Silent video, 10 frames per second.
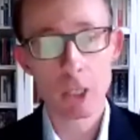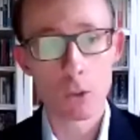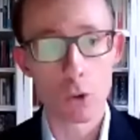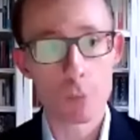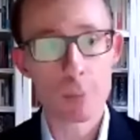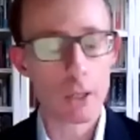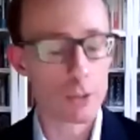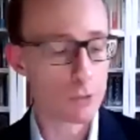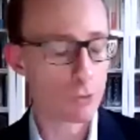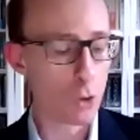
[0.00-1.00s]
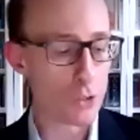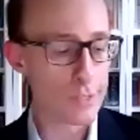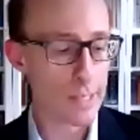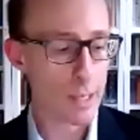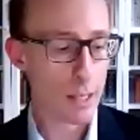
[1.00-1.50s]
law, because of
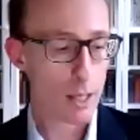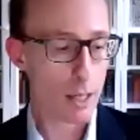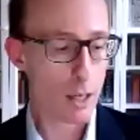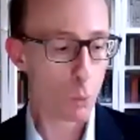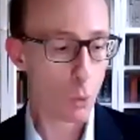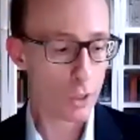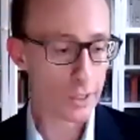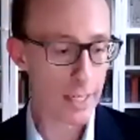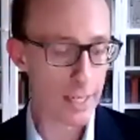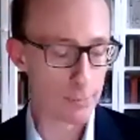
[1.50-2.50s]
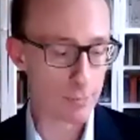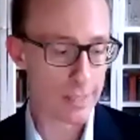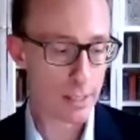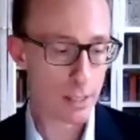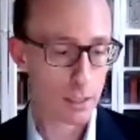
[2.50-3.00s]
course, war
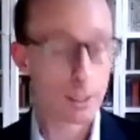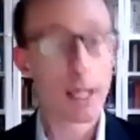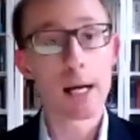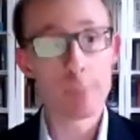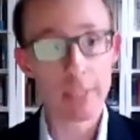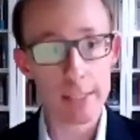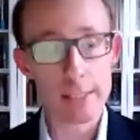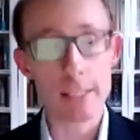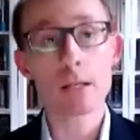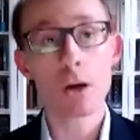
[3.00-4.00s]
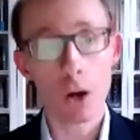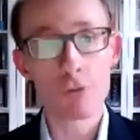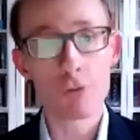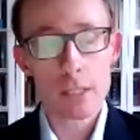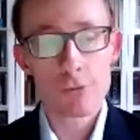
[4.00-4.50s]
crimes liability
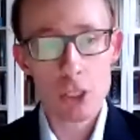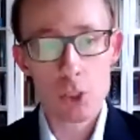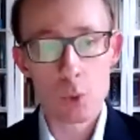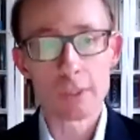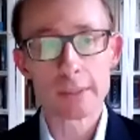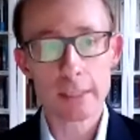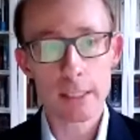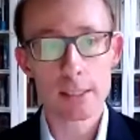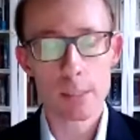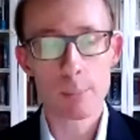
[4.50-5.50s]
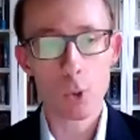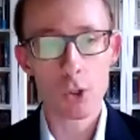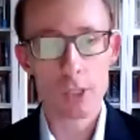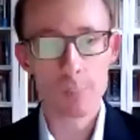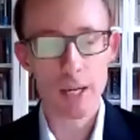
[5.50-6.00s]
of individuals is an
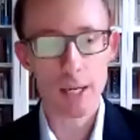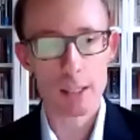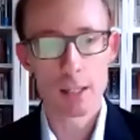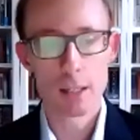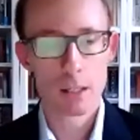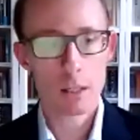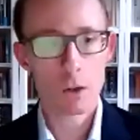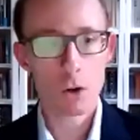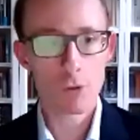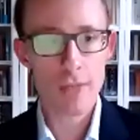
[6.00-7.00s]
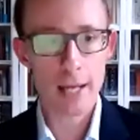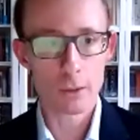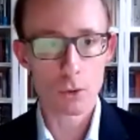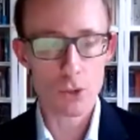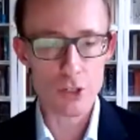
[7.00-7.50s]
important part of that
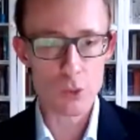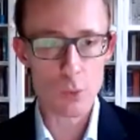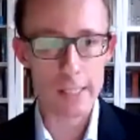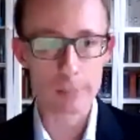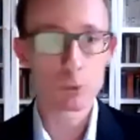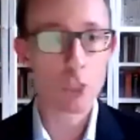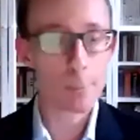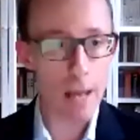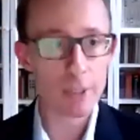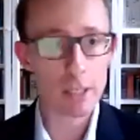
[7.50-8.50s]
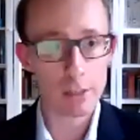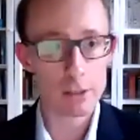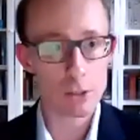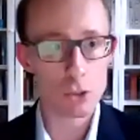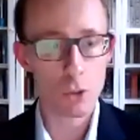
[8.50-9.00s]
law as well. So I'm happy
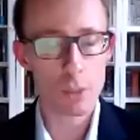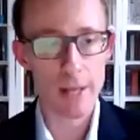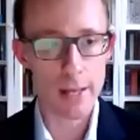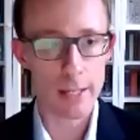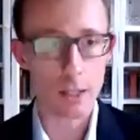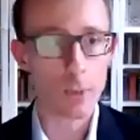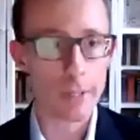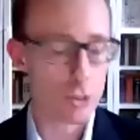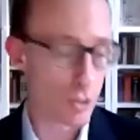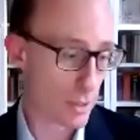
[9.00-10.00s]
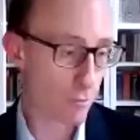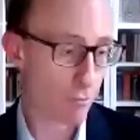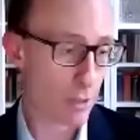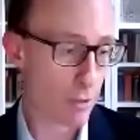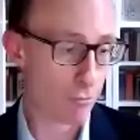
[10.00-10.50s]
to talk about that in questions
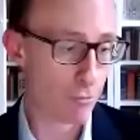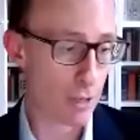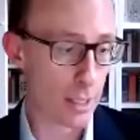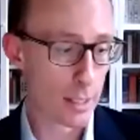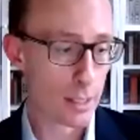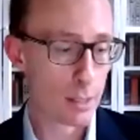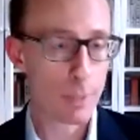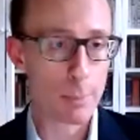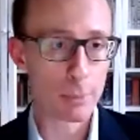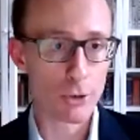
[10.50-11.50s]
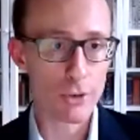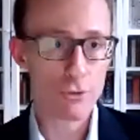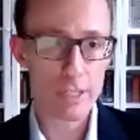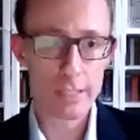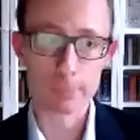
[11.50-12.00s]
if people are
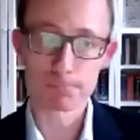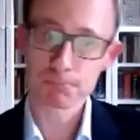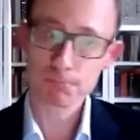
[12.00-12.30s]
interested.